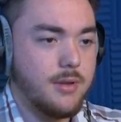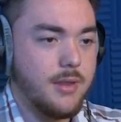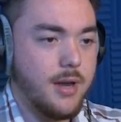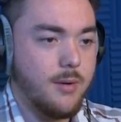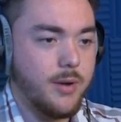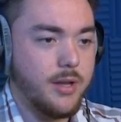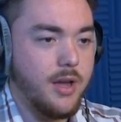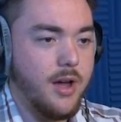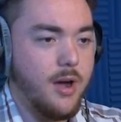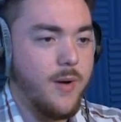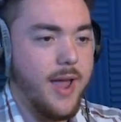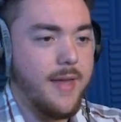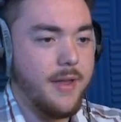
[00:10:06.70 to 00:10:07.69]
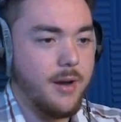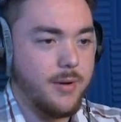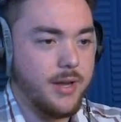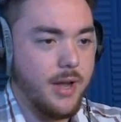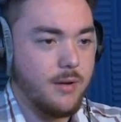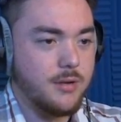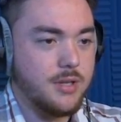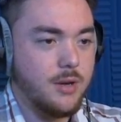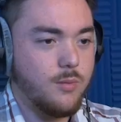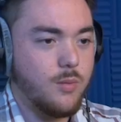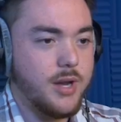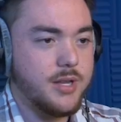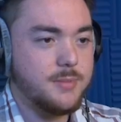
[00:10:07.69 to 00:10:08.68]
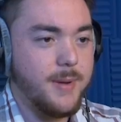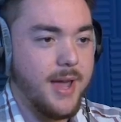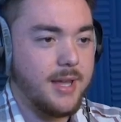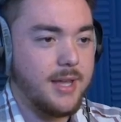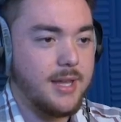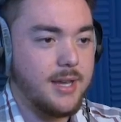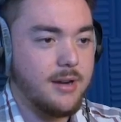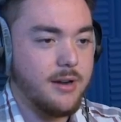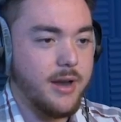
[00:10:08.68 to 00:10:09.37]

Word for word: There we go, and there we go. So what is back here